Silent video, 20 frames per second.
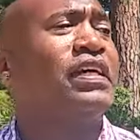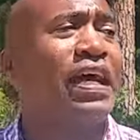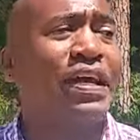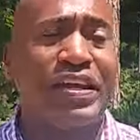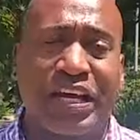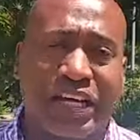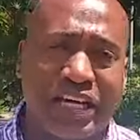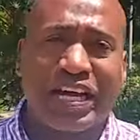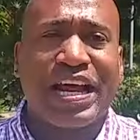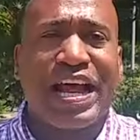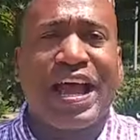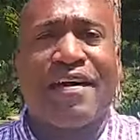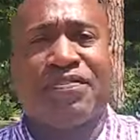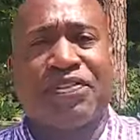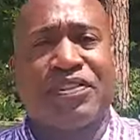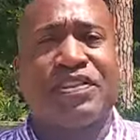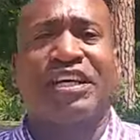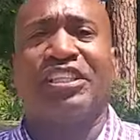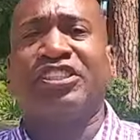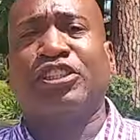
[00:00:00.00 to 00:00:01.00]
and they're gonna
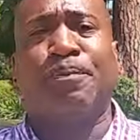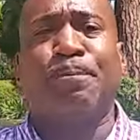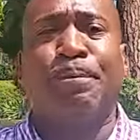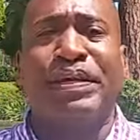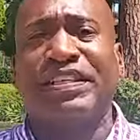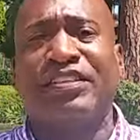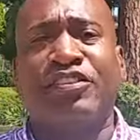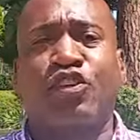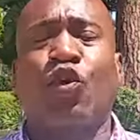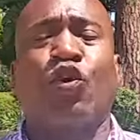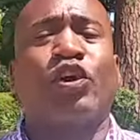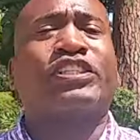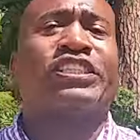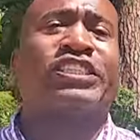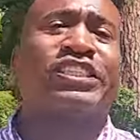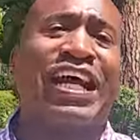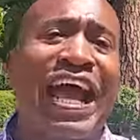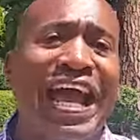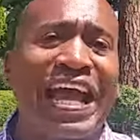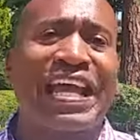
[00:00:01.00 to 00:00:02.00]
have, they should be so
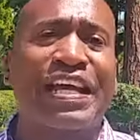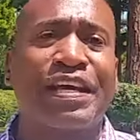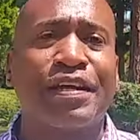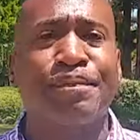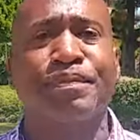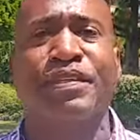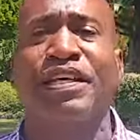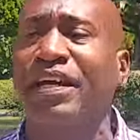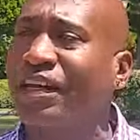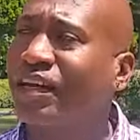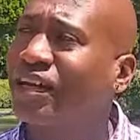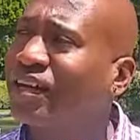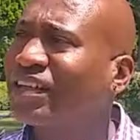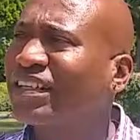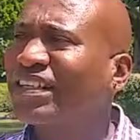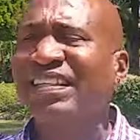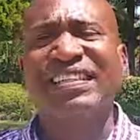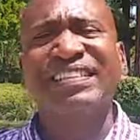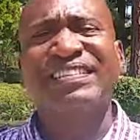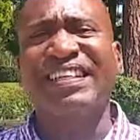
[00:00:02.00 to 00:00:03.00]
ashamed, and
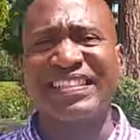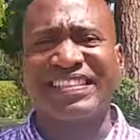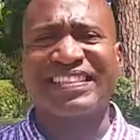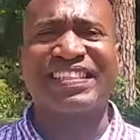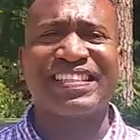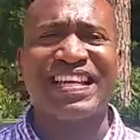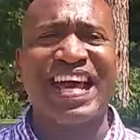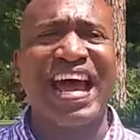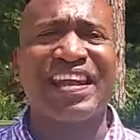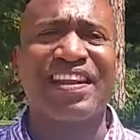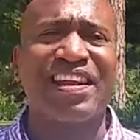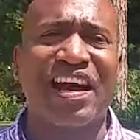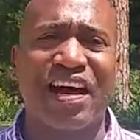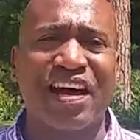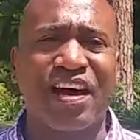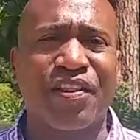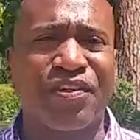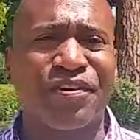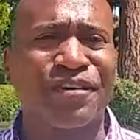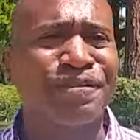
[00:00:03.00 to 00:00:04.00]
this and that and
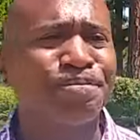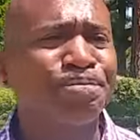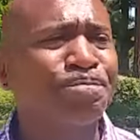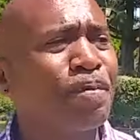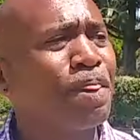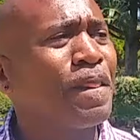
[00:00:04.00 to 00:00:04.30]
the other.